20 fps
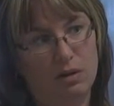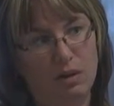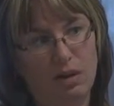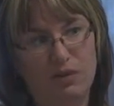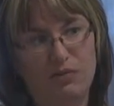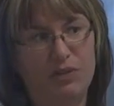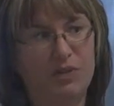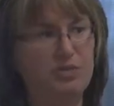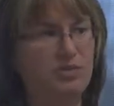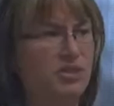
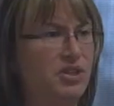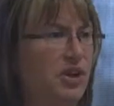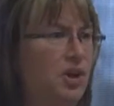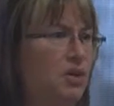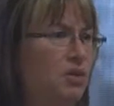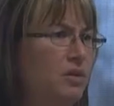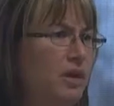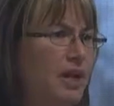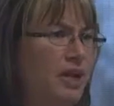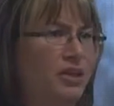If you
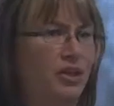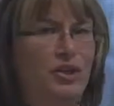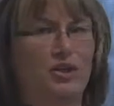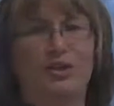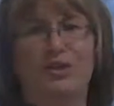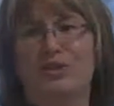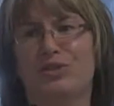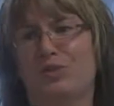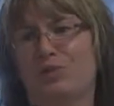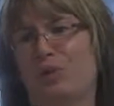don't and
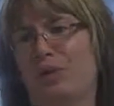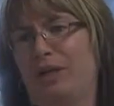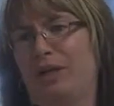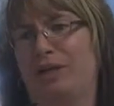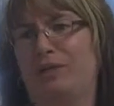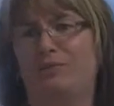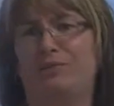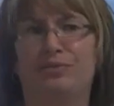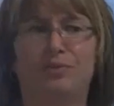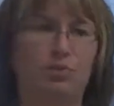you're a
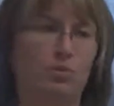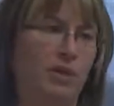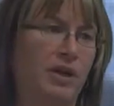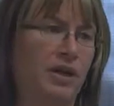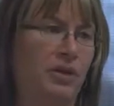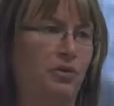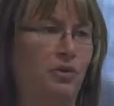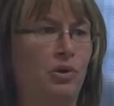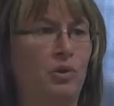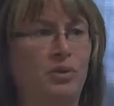
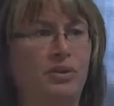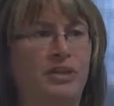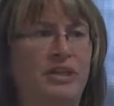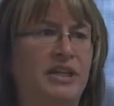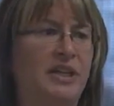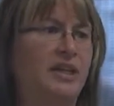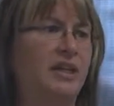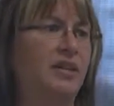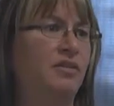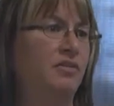23-year-old
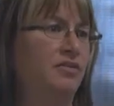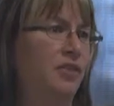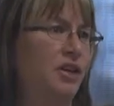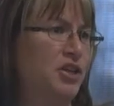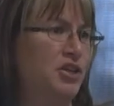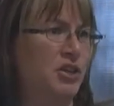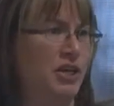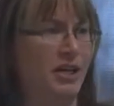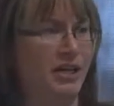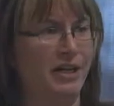kid
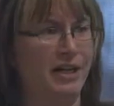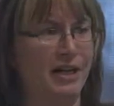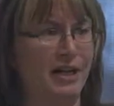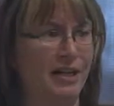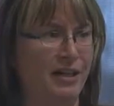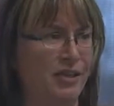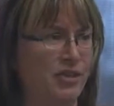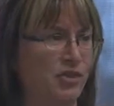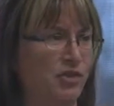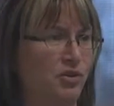fresh out of
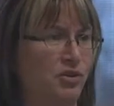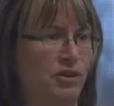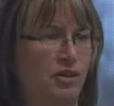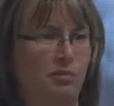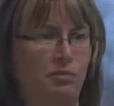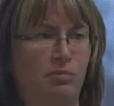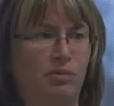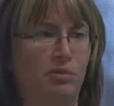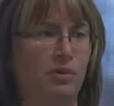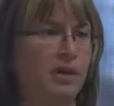college, you're an
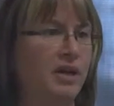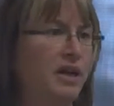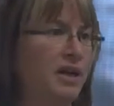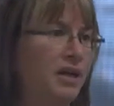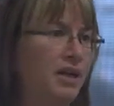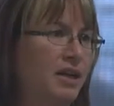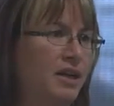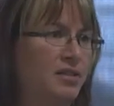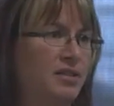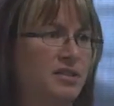employee
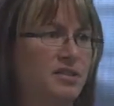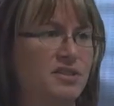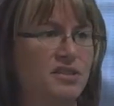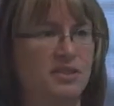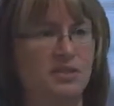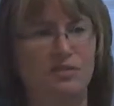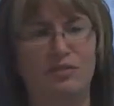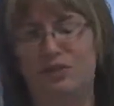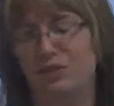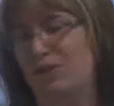and nothing's
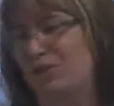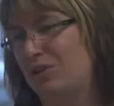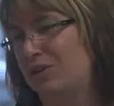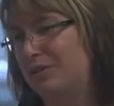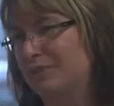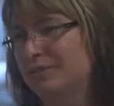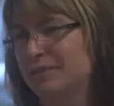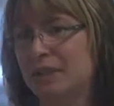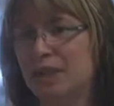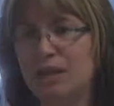
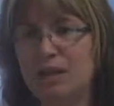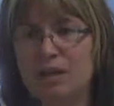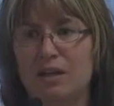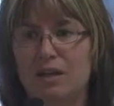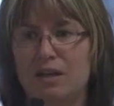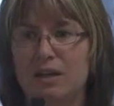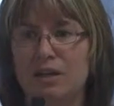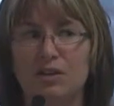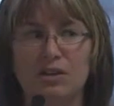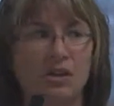difficult,
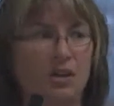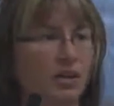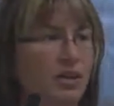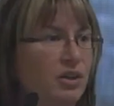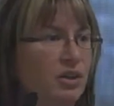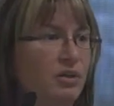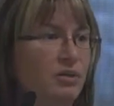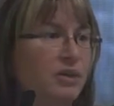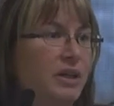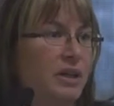
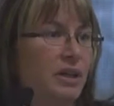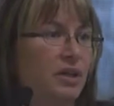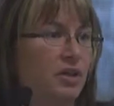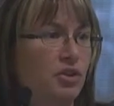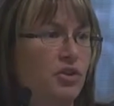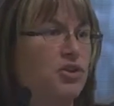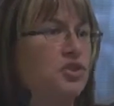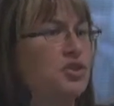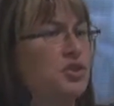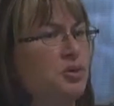you
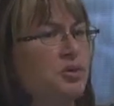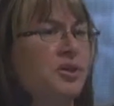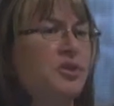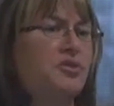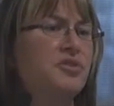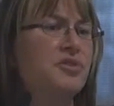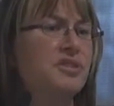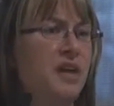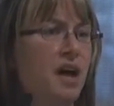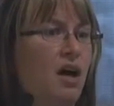should do it
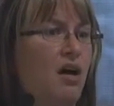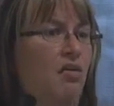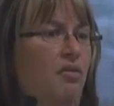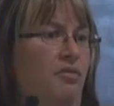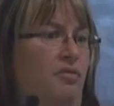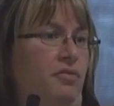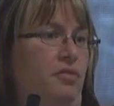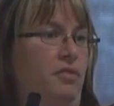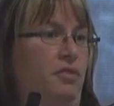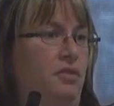
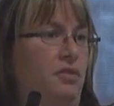yourself.